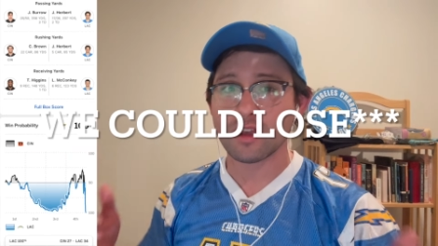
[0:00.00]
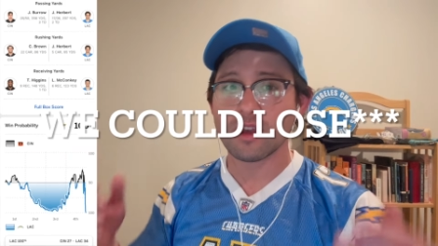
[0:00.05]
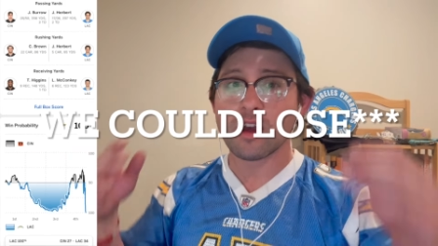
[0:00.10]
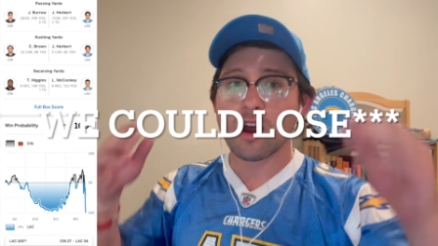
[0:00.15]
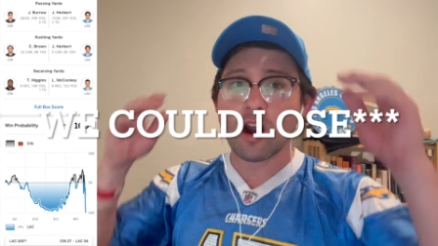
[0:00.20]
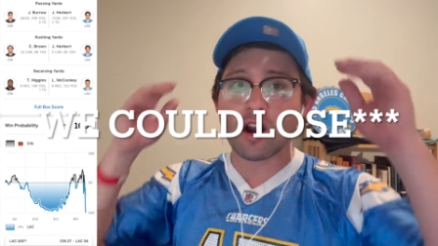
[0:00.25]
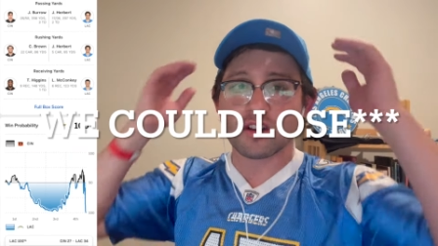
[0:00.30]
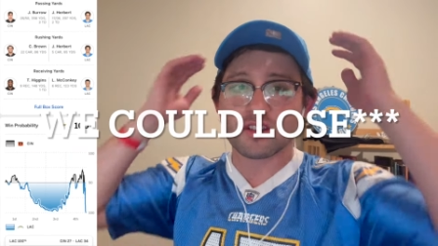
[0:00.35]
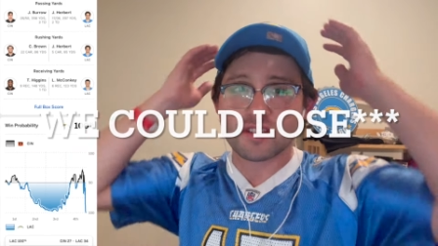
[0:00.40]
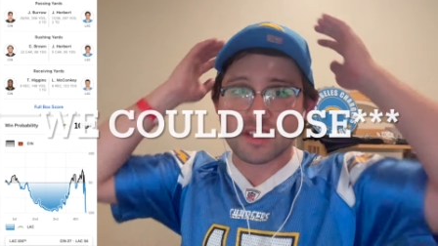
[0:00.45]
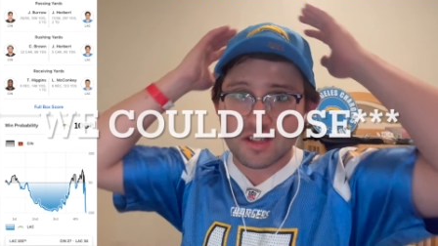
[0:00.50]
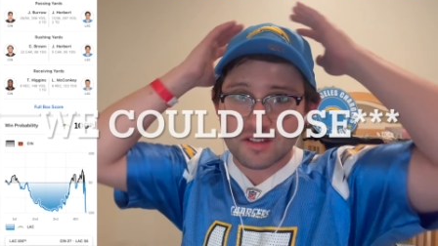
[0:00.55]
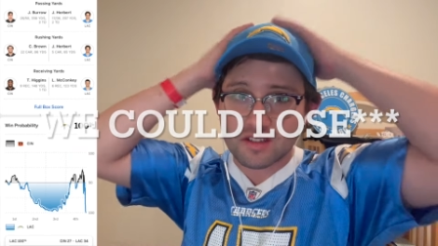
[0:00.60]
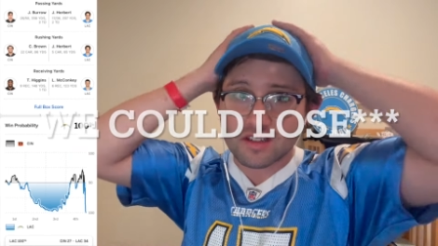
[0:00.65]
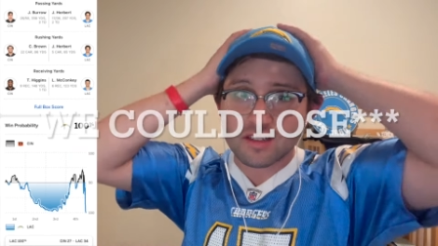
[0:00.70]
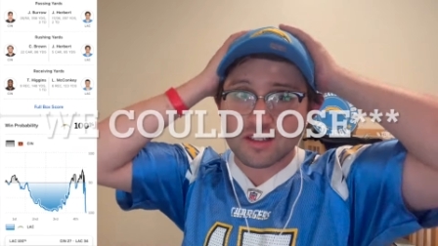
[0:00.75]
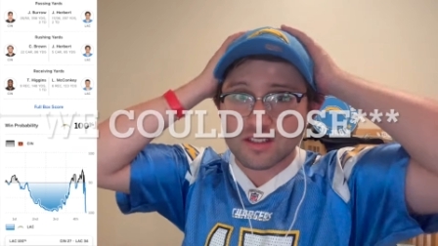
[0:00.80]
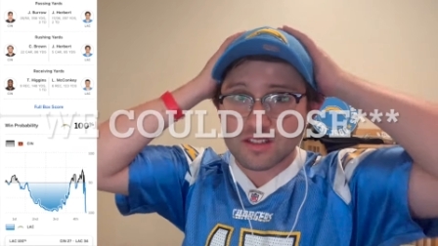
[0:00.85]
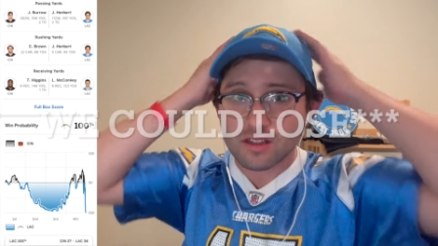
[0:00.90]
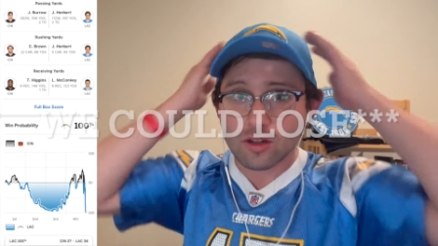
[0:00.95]
Our season
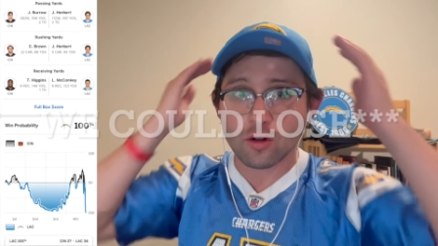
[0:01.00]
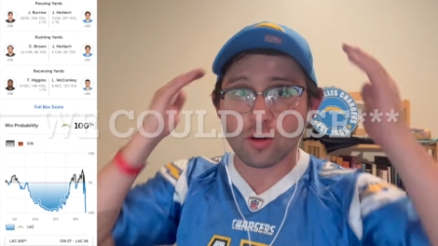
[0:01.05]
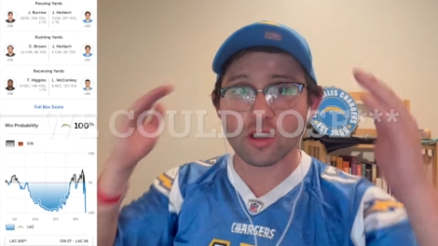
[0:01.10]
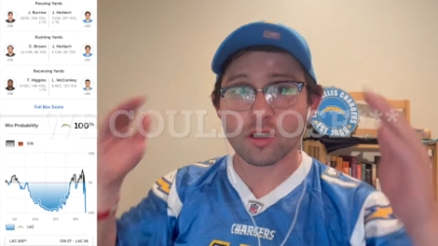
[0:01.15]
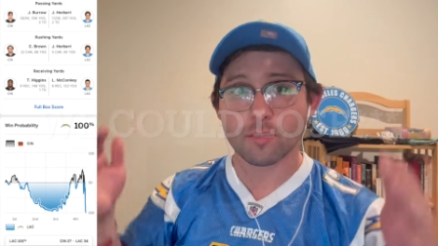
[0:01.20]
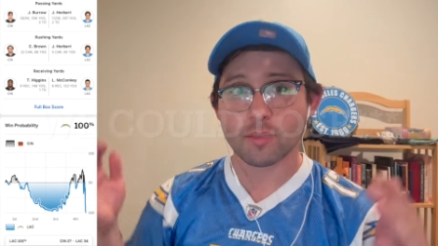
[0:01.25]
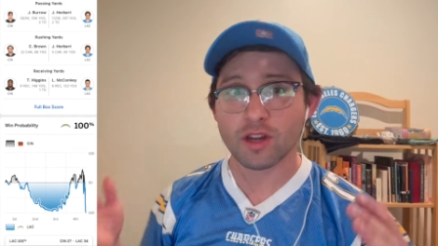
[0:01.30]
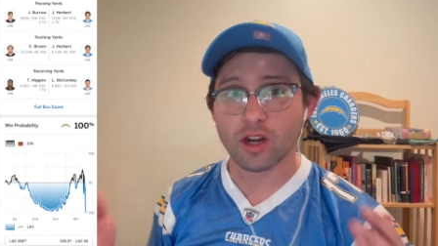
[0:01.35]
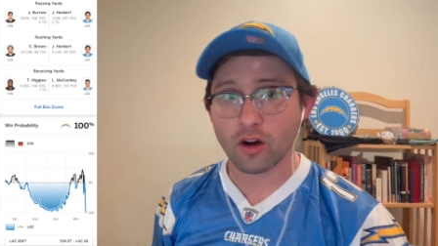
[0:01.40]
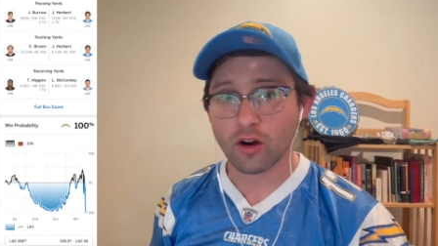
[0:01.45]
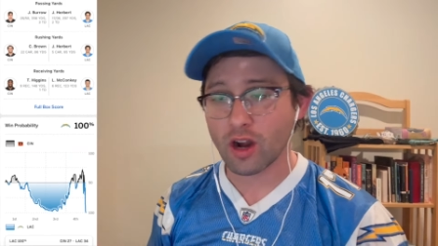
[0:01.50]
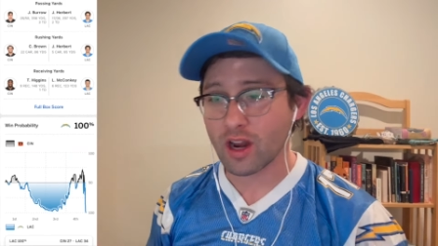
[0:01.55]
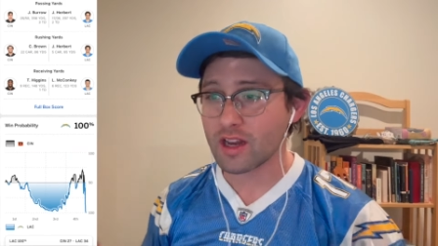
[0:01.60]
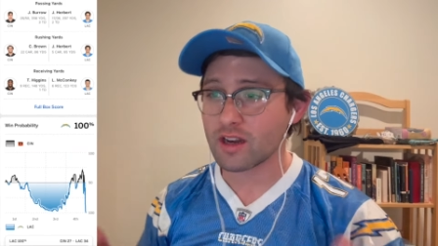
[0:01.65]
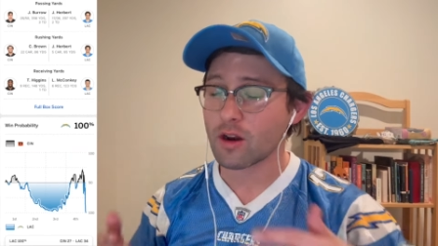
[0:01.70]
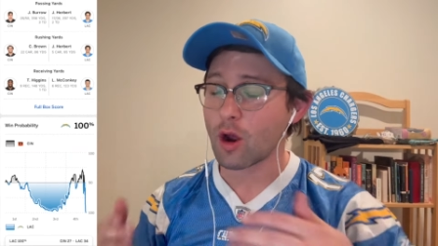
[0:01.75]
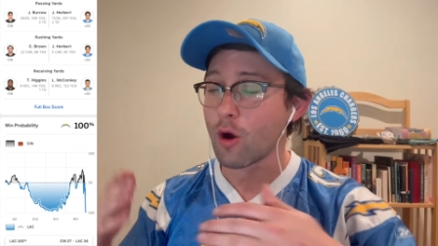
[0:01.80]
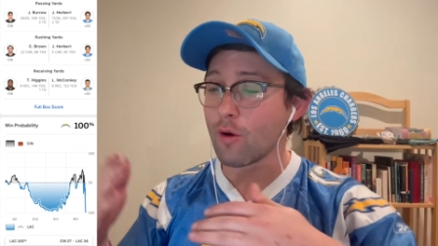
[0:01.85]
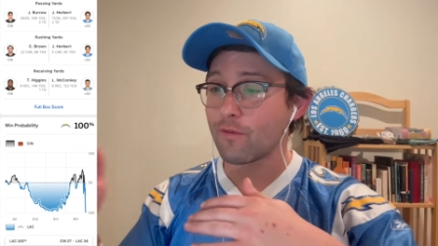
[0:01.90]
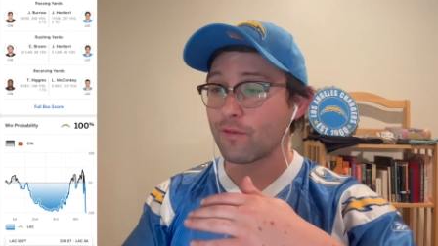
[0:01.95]
is still going to be all right,
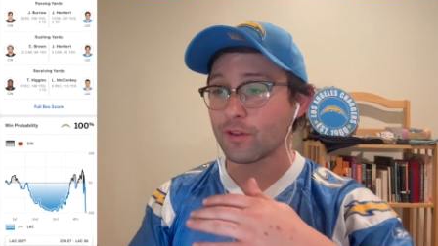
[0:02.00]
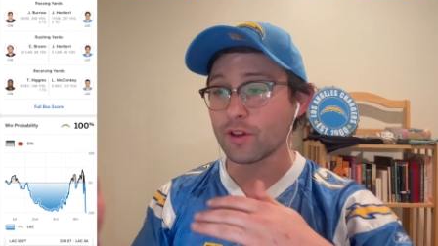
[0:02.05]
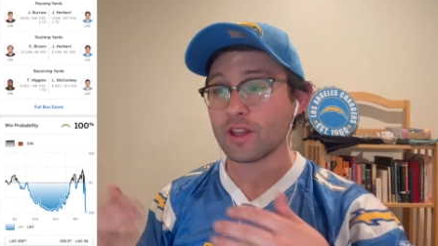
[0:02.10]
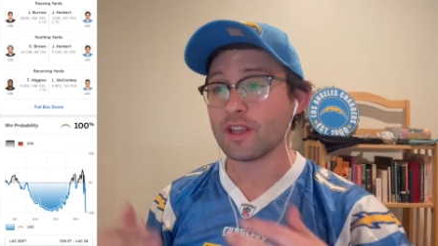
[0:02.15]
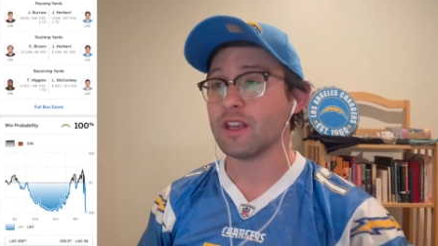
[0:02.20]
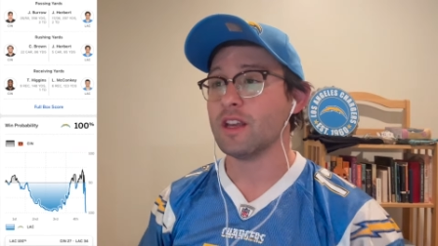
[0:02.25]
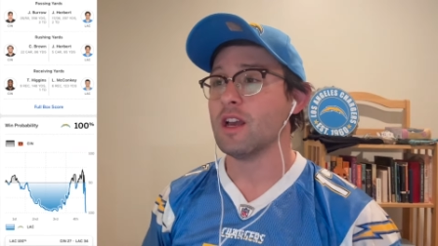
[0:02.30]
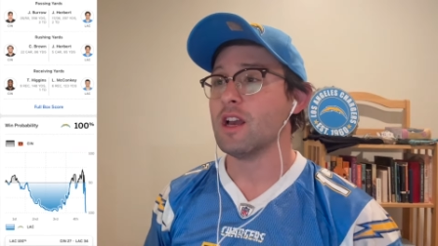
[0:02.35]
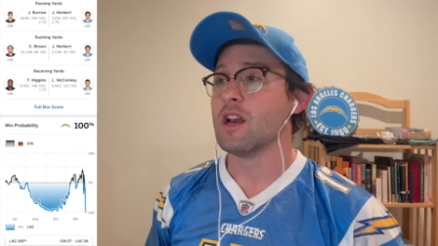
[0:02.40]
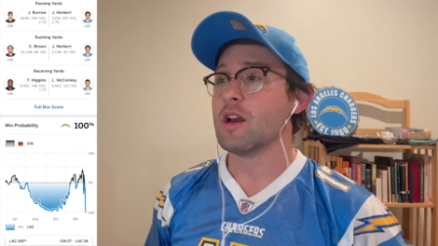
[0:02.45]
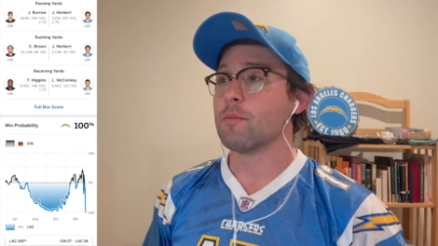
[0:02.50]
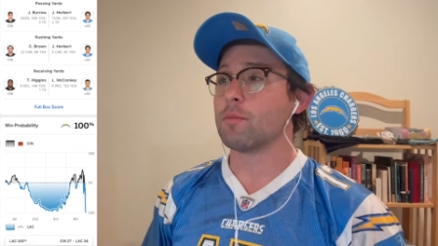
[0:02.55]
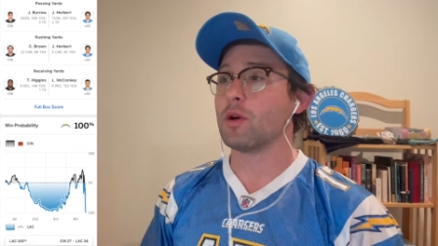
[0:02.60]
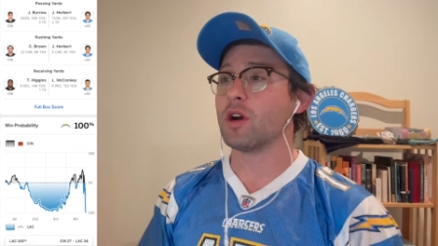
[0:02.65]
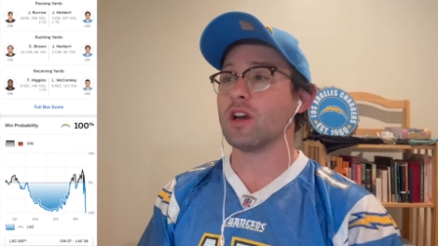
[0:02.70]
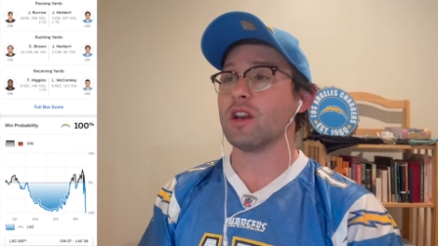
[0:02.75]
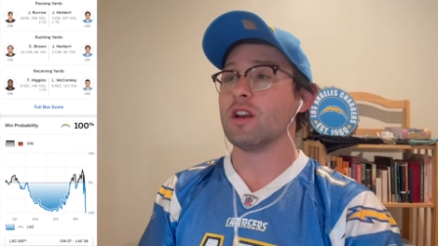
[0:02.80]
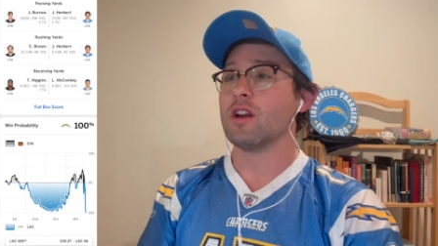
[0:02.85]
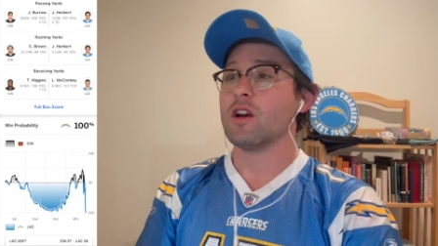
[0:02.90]
hopefully. But